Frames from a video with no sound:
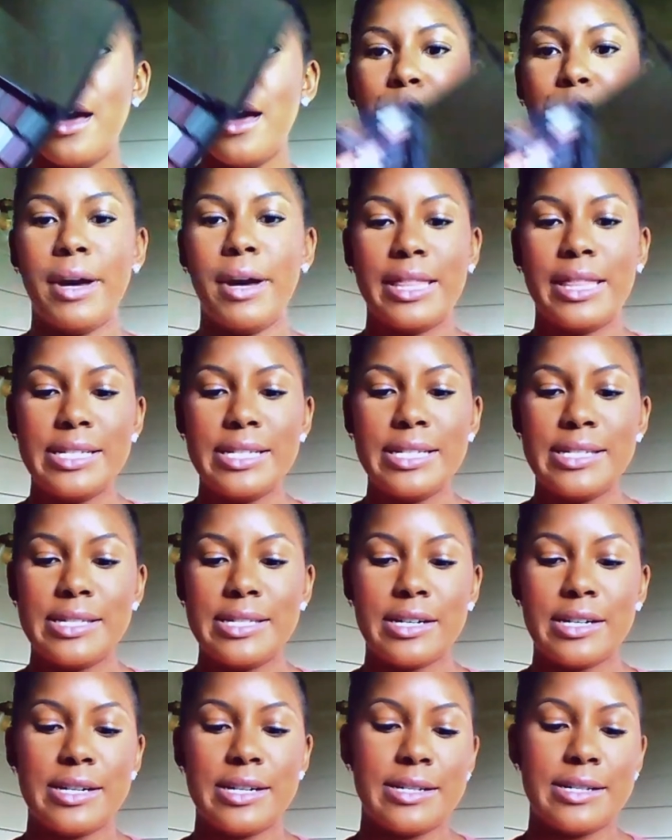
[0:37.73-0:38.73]
But
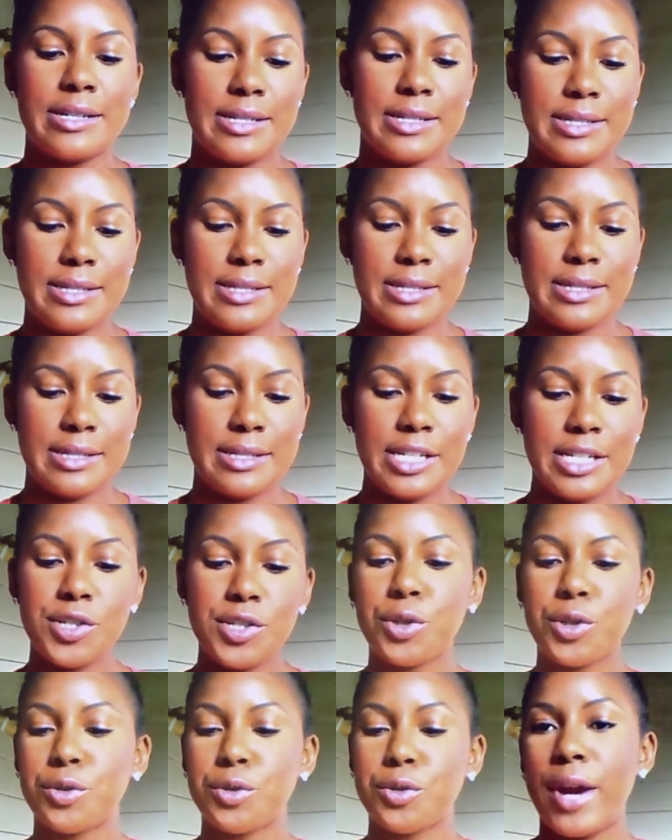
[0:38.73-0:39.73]
these
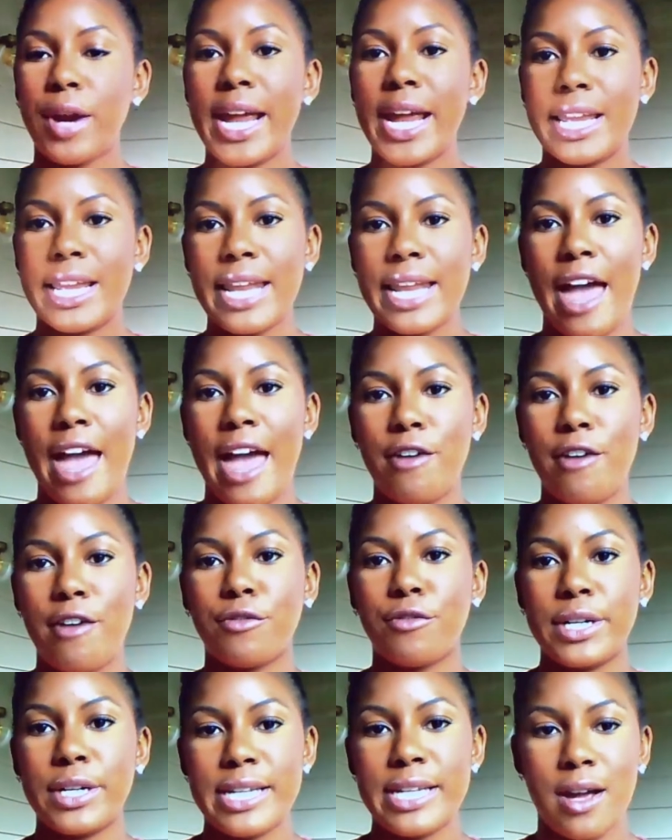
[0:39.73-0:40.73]
are great
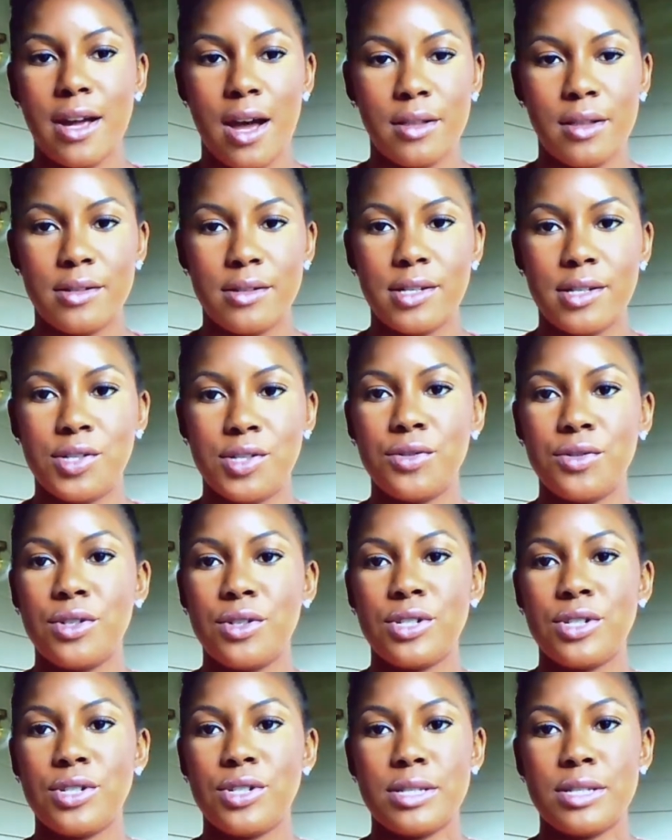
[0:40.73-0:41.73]
everyday colors that you
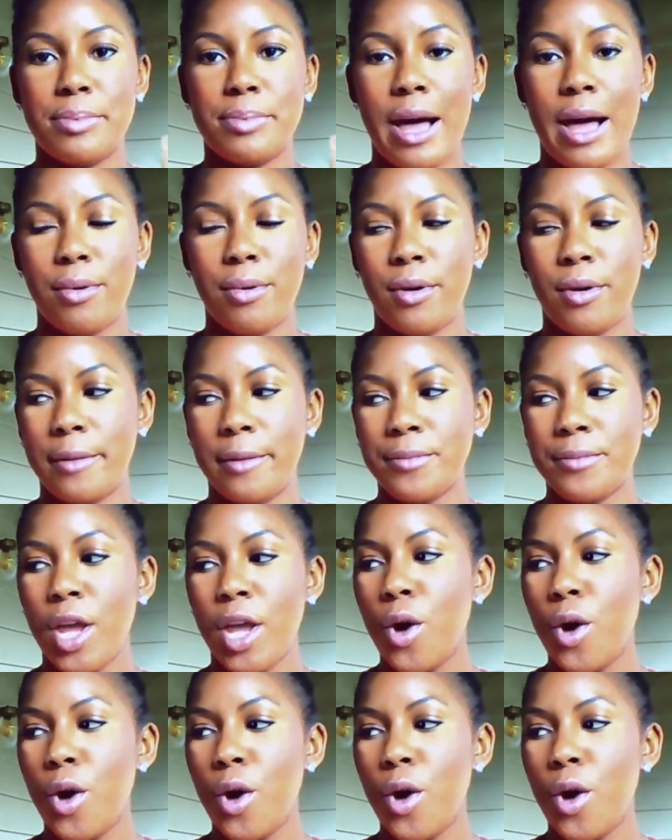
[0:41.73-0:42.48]
can just plop on.